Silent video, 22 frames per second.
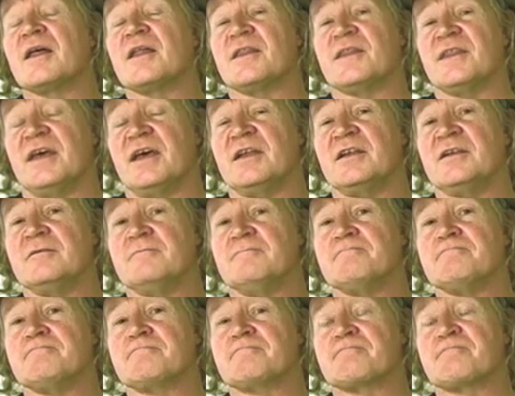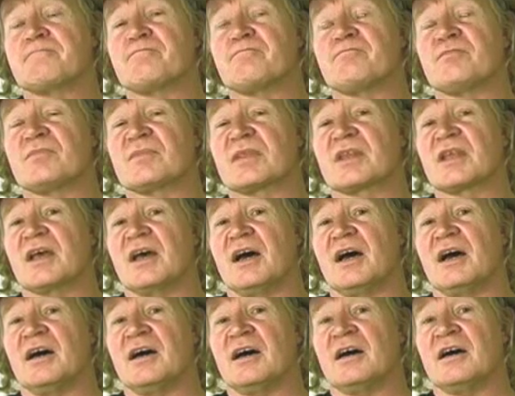Then
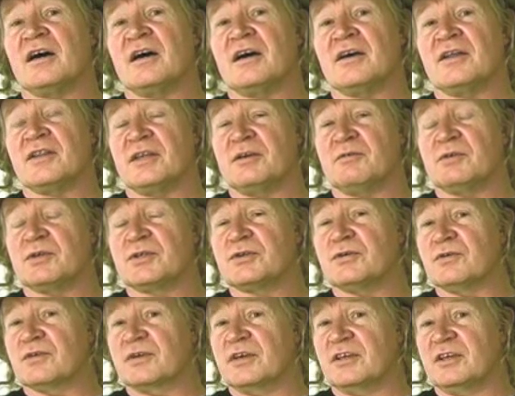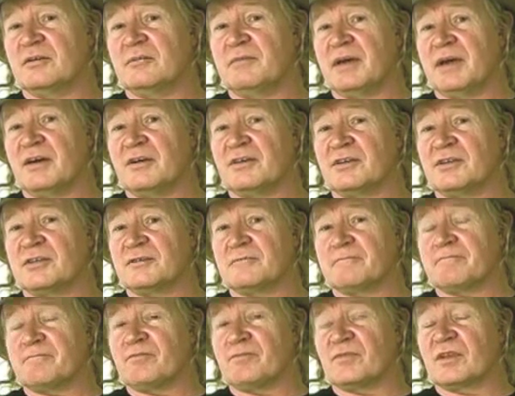they were talking about
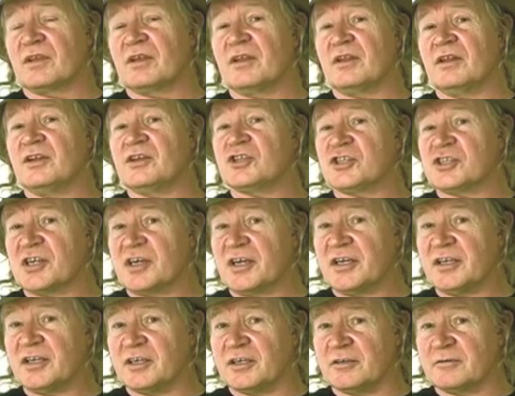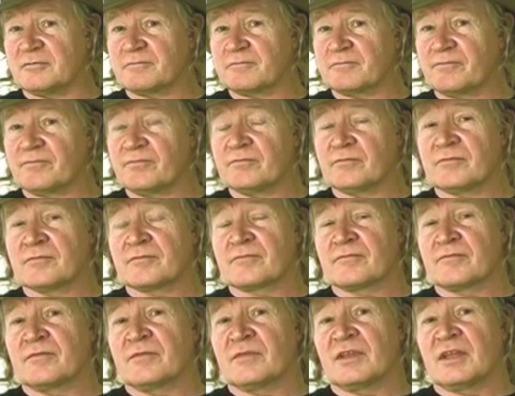China
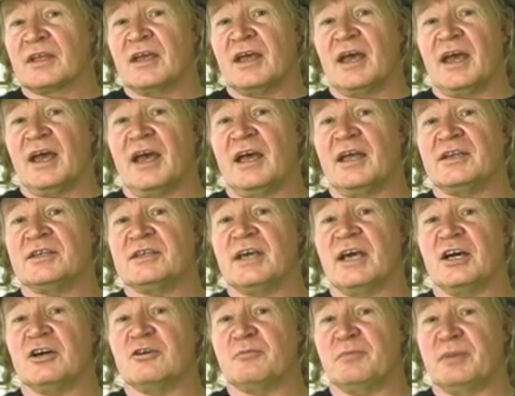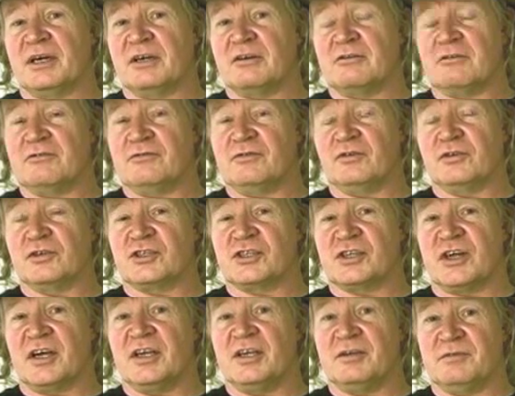and how powerful
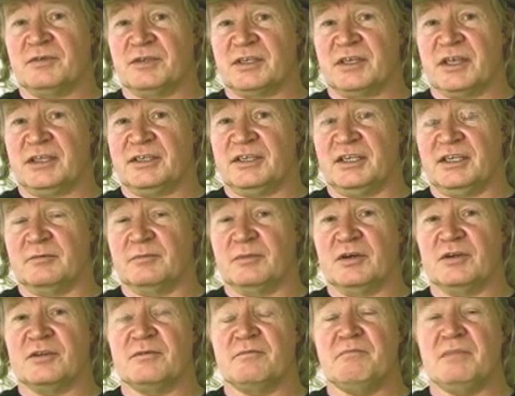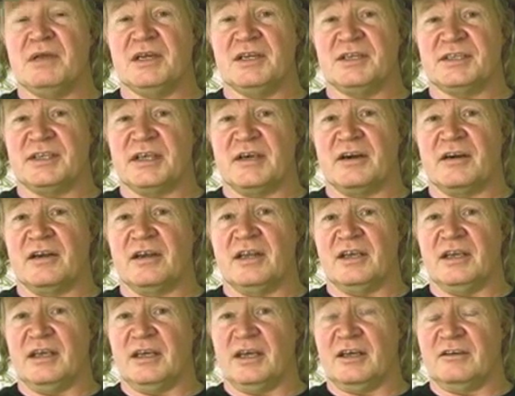China was getting, both
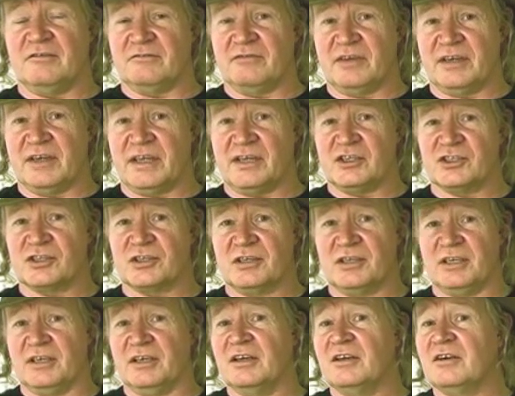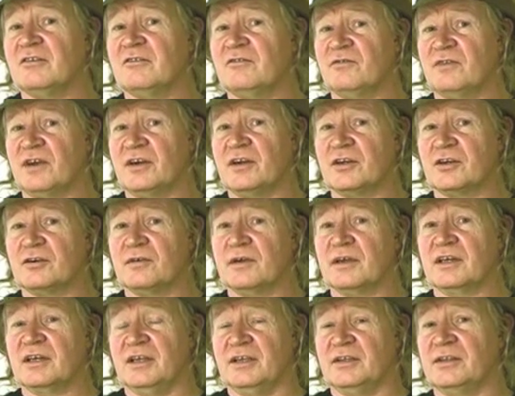militarily and financially, very
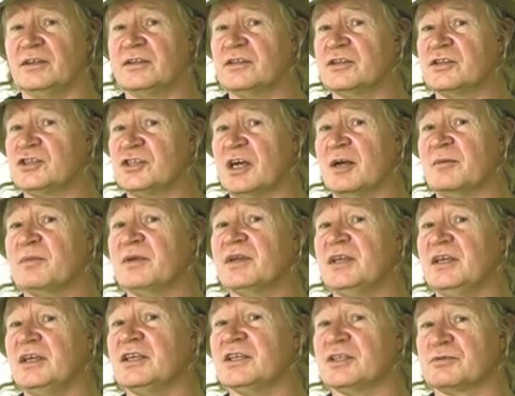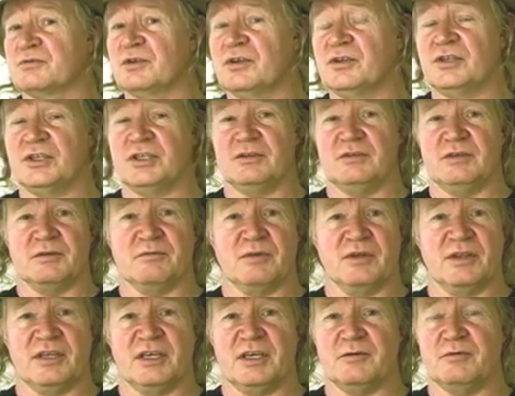quickly, and that the Japanese weren't doing
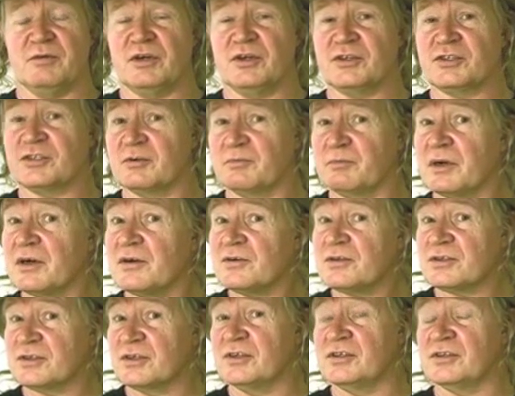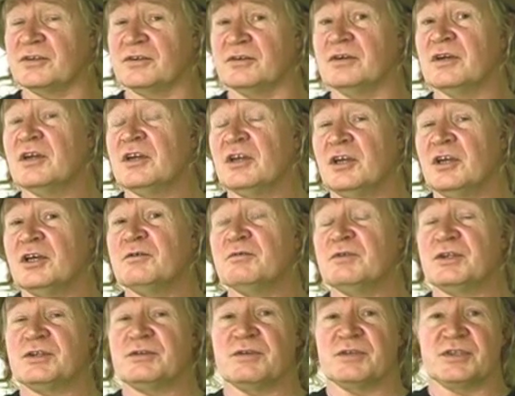what they were supposed to do,
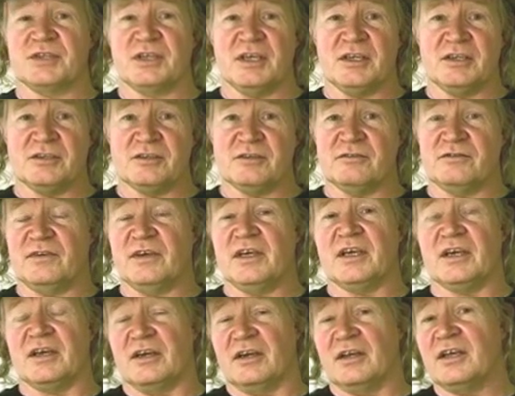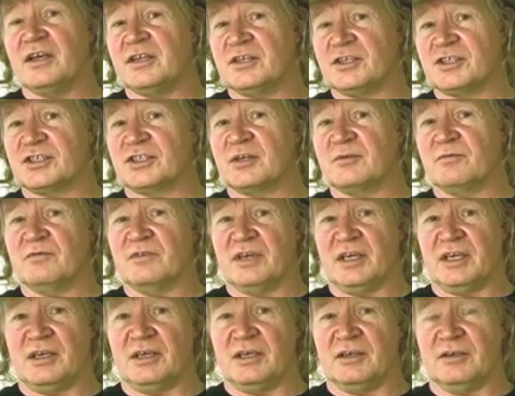which was to interfere in some
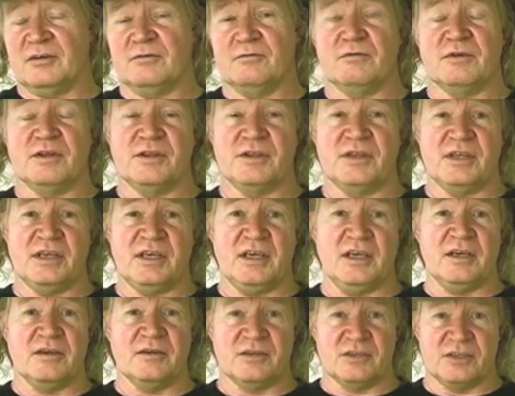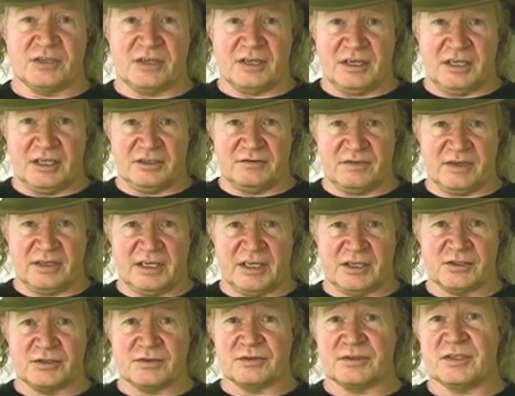way with the Chinese
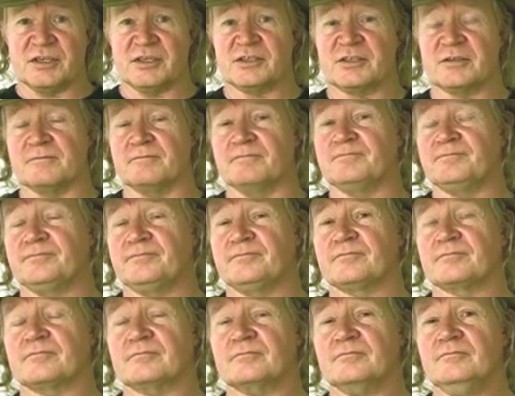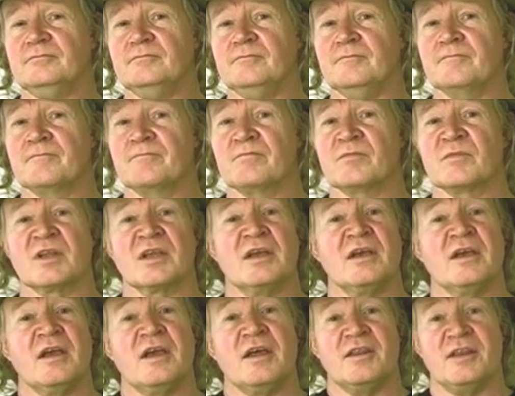financial system.
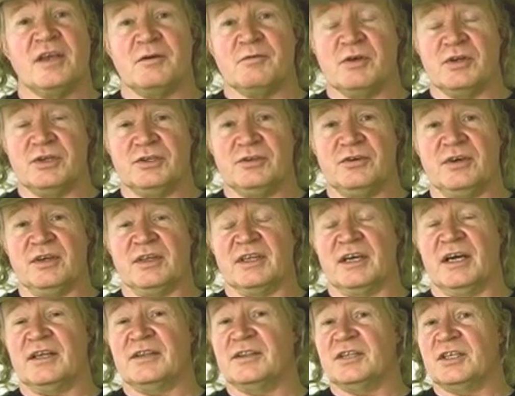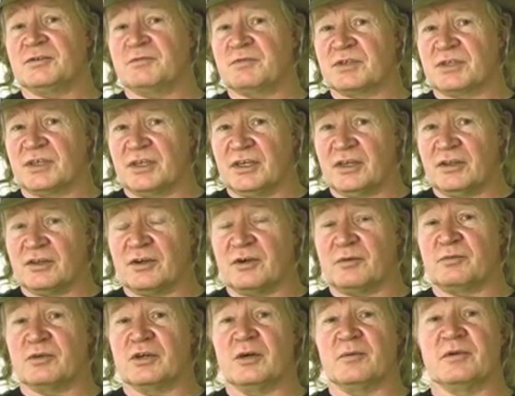They weren't doing that, and this was
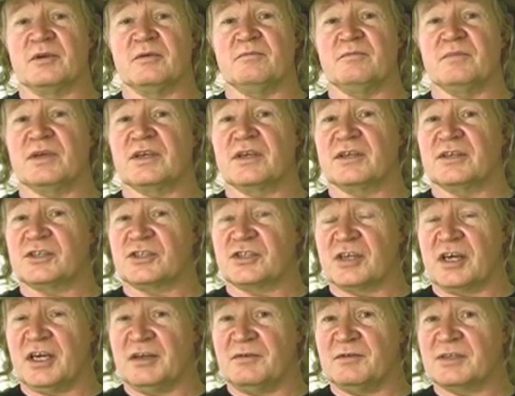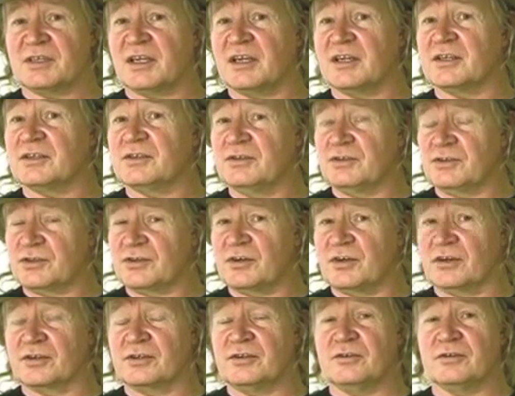another problem because China was getting too
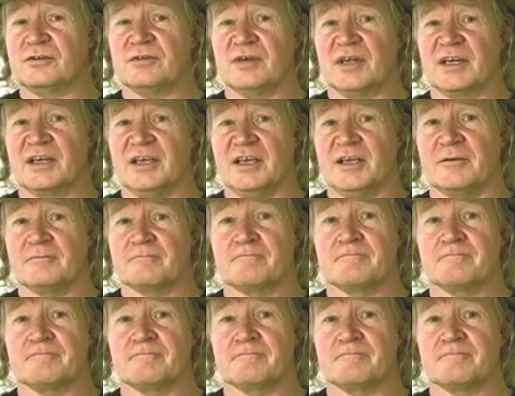strong too quickly.